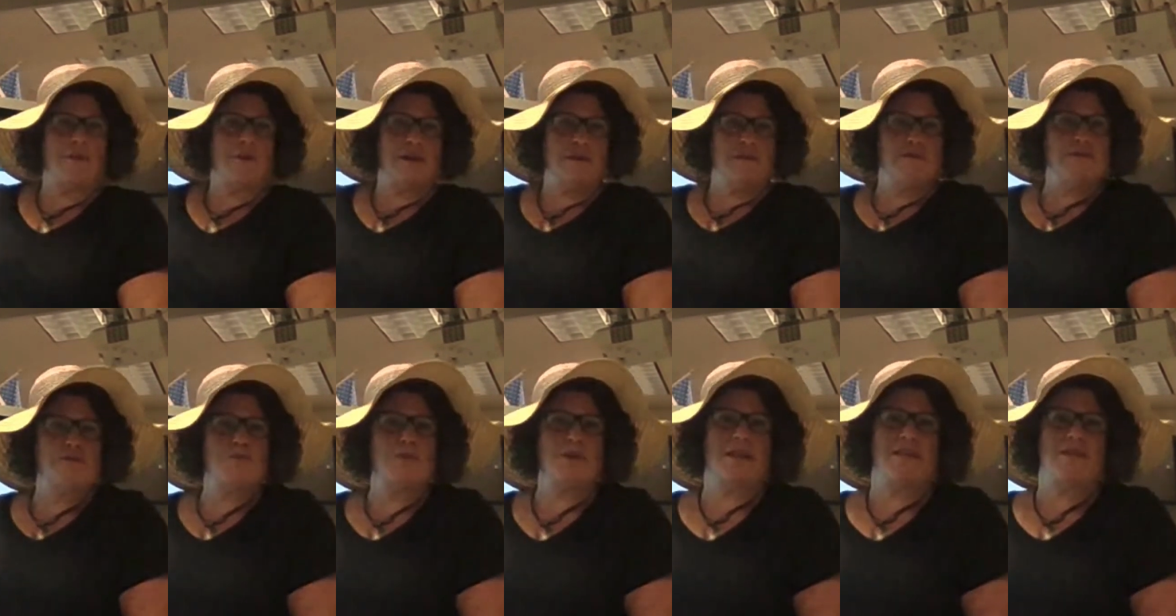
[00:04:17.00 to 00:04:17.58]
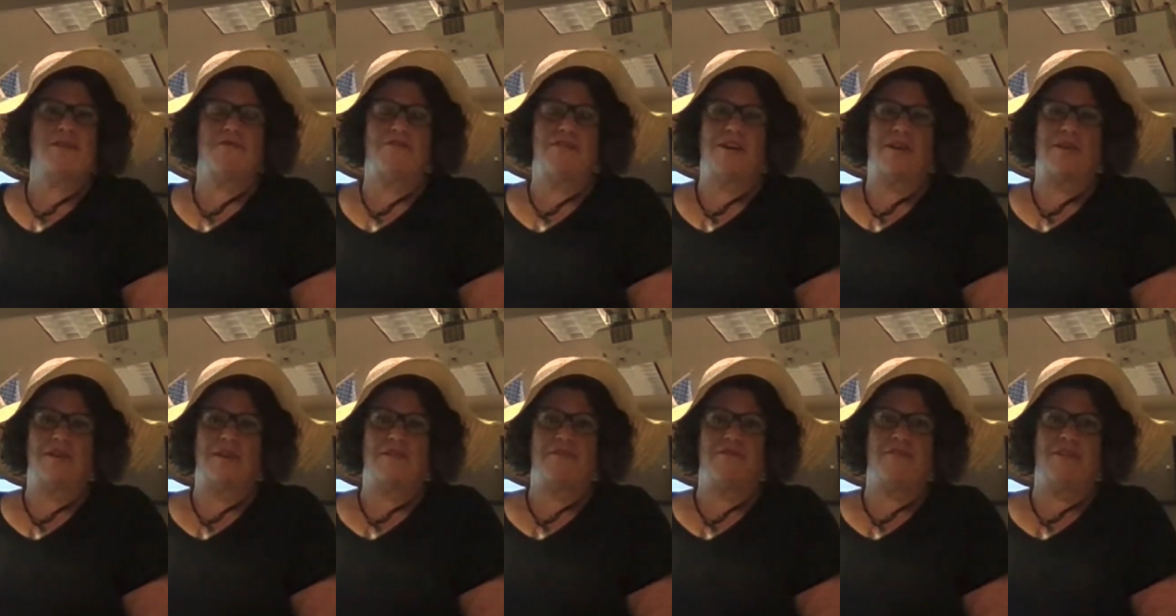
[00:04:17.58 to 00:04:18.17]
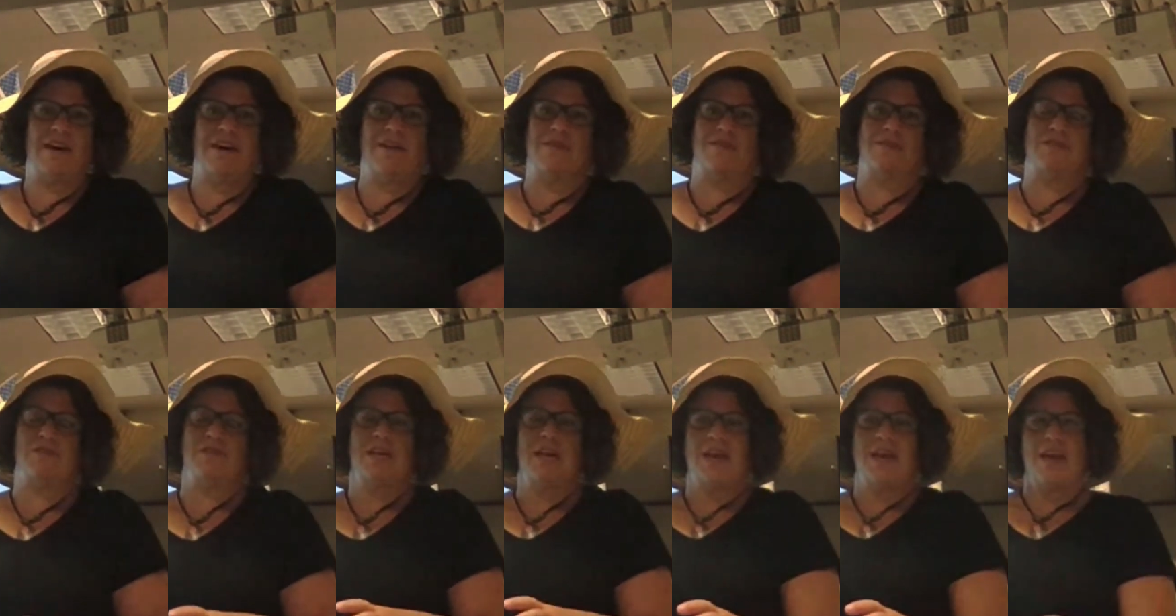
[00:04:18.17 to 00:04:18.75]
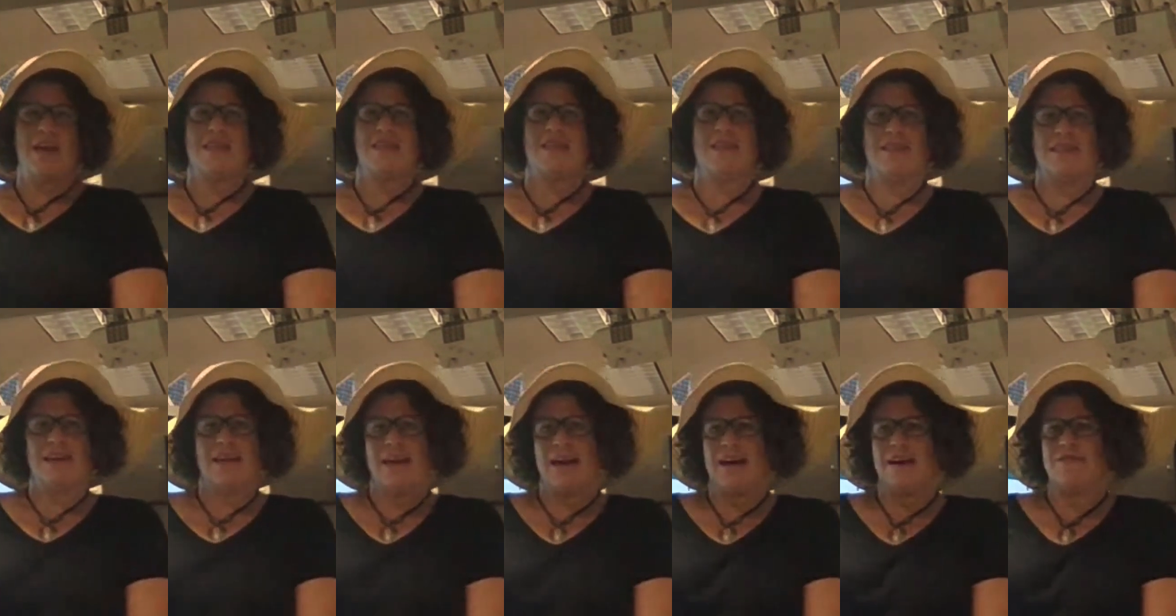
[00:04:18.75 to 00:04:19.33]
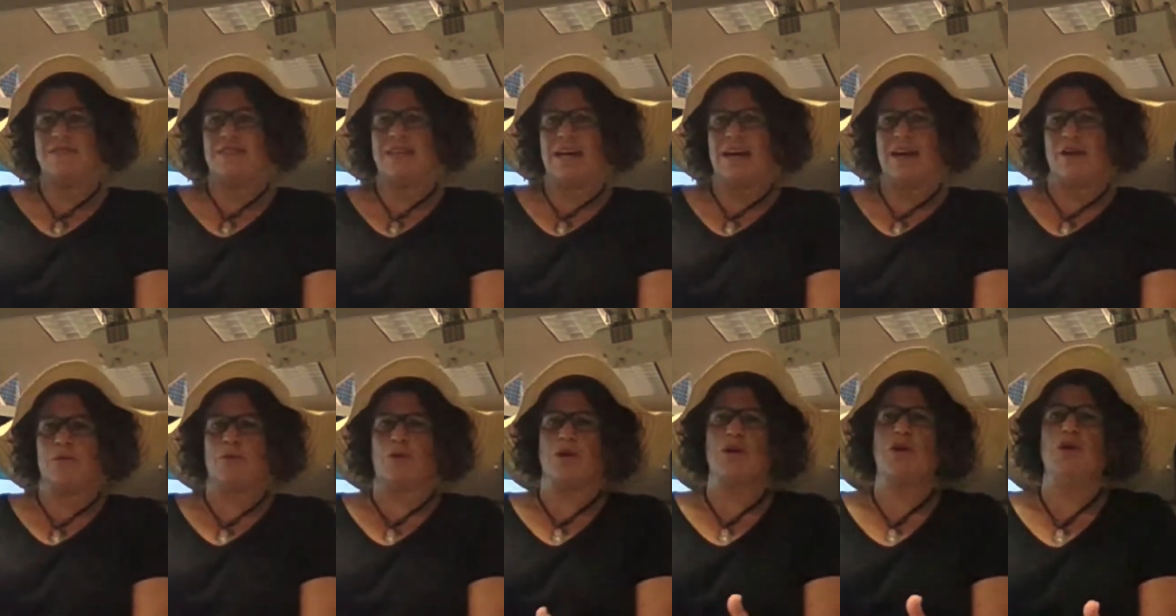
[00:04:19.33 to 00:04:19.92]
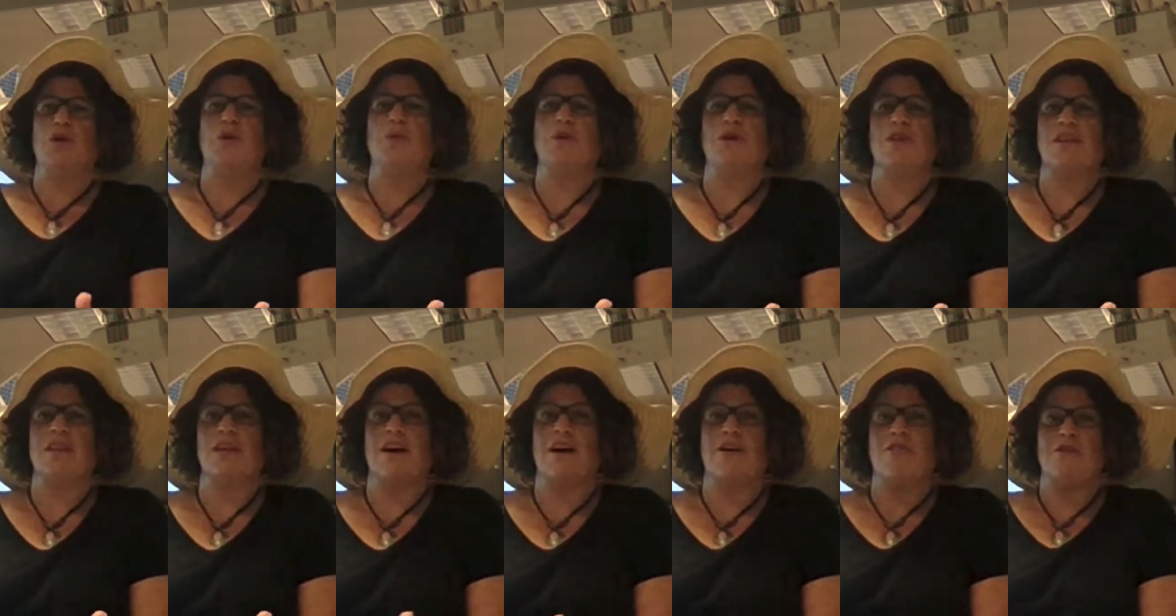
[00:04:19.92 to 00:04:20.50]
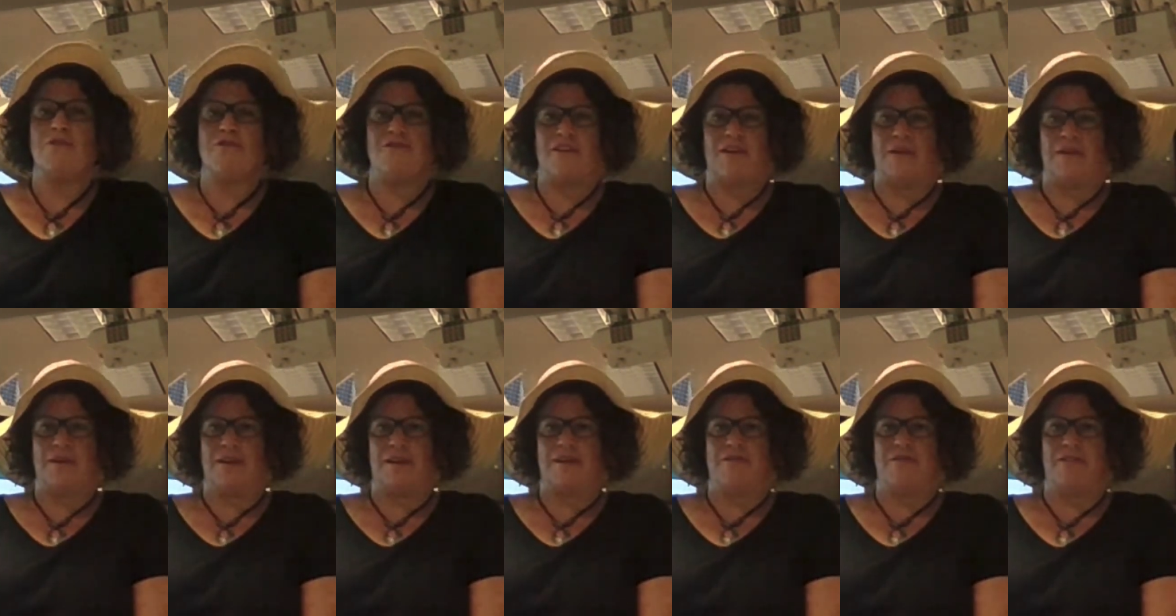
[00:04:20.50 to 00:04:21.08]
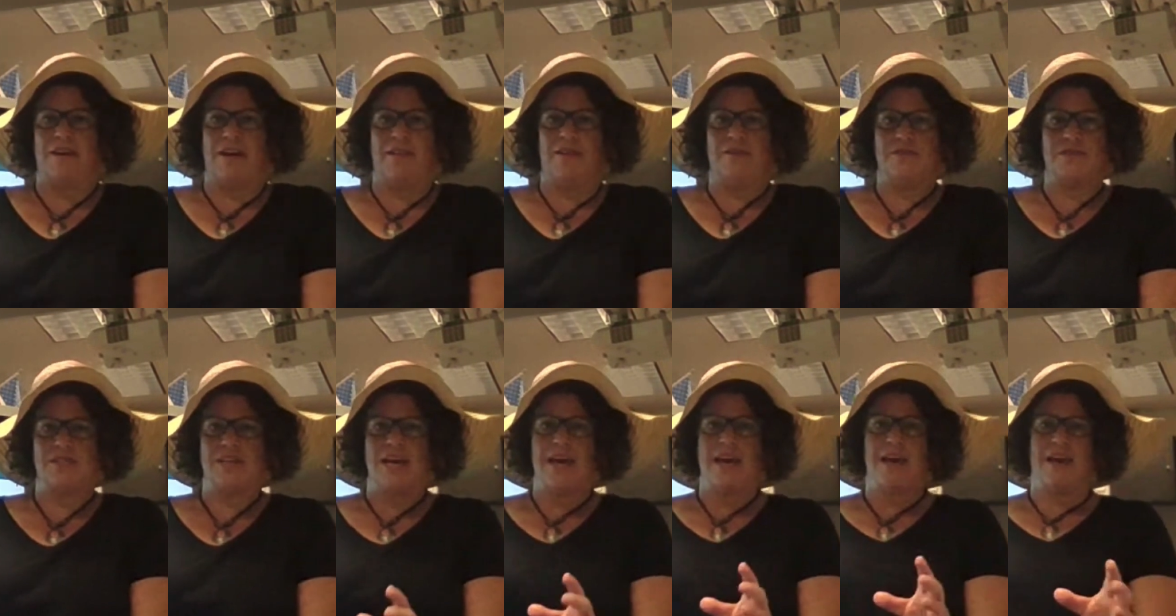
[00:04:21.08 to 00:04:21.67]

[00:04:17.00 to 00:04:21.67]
he was one of the founding fathers, then they have to add who were the other founding fathers,